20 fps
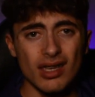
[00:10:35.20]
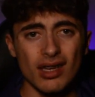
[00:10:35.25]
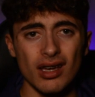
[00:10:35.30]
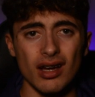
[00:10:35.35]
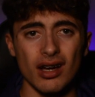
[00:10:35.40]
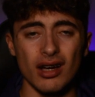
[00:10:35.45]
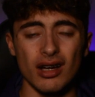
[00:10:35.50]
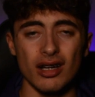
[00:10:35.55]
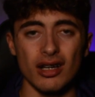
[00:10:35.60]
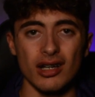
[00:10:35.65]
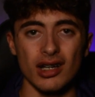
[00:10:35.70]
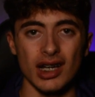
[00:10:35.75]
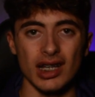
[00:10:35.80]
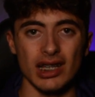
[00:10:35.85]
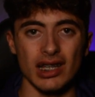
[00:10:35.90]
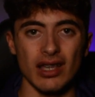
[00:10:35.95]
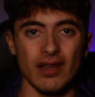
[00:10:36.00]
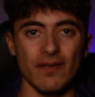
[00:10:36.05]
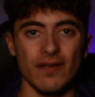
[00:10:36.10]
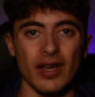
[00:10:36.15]
I
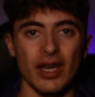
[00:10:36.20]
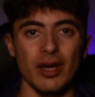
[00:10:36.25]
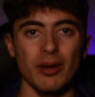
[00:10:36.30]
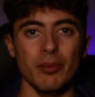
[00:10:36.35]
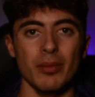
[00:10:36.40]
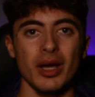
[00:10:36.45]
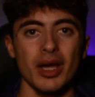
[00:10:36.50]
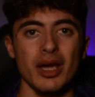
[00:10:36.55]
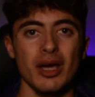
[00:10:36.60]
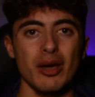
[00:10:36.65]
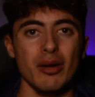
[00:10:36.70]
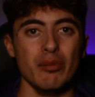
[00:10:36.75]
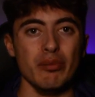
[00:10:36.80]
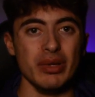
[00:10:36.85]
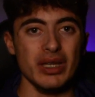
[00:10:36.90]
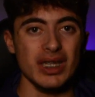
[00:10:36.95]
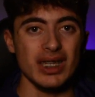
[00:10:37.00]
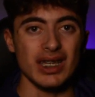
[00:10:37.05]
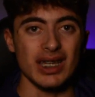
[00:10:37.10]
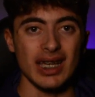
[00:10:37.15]
love him
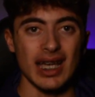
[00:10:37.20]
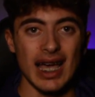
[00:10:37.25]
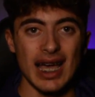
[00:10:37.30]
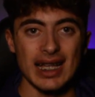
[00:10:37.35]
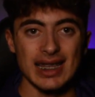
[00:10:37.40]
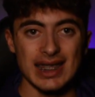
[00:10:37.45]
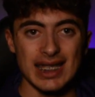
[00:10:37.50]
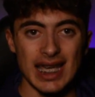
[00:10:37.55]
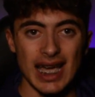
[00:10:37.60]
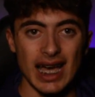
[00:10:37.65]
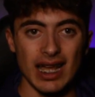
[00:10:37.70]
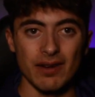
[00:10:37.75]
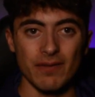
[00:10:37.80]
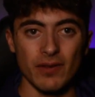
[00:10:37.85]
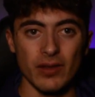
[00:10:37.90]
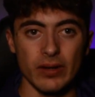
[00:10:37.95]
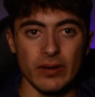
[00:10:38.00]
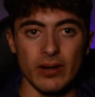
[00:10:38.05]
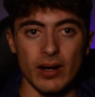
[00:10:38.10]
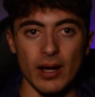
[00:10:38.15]
being at the head
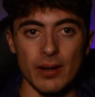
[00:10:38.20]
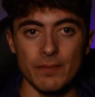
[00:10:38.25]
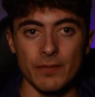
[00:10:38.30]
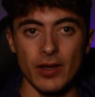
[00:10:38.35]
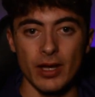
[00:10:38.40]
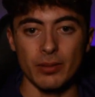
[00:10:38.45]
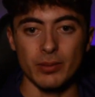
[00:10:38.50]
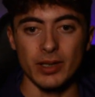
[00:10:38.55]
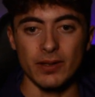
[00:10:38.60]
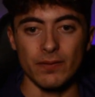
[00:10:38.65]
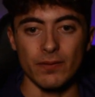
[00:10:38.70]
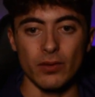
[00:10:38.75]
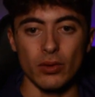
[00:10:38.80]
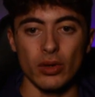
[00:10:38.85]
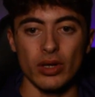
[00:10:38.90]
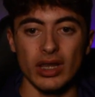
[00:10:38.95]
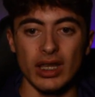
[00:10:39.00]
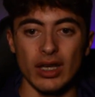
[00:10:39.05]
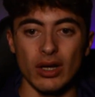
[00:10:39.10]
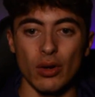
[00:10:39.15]
of the crime family
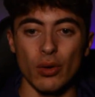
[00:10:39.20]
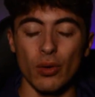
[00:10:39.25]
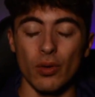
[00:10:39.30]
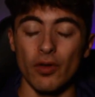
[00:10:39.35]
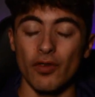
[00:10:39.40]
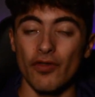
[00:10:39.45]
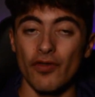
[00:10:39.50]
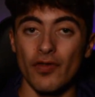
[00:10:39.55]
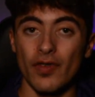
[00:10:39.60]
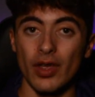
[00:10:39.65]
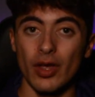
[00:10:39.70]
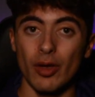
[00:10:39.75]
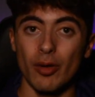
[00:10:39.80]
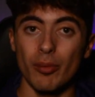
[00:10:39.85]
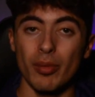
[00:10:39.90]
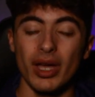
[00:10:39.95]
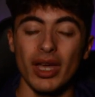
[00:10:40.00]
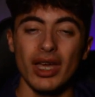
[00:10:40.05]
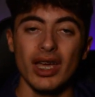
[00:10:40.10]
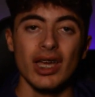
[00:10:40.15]
for the whole
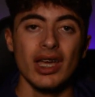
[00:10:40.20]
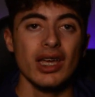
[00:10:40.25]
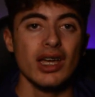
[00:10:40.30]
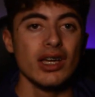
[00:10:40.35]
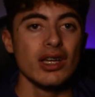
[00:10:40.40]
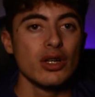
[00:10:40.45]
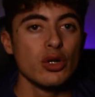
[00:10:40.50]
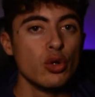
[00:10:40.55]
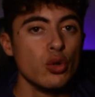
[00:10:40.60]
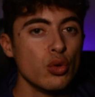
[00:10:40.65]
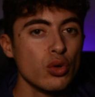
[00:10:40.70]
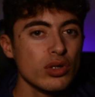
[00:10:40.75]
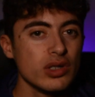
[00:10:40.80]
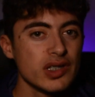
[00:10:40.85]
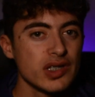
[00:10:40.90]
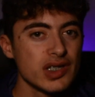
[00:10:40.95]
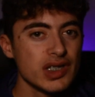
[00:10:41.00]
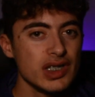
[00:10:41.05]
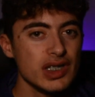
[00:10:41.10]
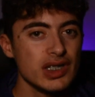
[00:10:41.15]
film. Cool
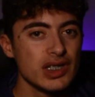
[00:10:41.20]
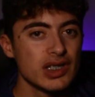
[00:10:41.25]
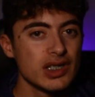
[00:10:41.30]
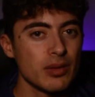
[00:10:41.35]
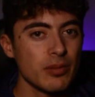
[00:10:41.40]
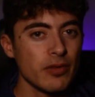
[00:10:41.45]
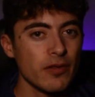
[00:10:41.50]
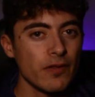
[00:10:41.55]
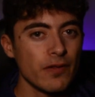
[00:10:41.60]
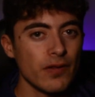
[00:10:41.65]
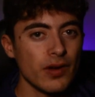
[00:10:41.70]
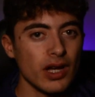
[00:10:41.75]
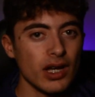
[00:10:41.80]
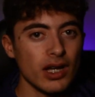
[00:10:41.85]
to see some of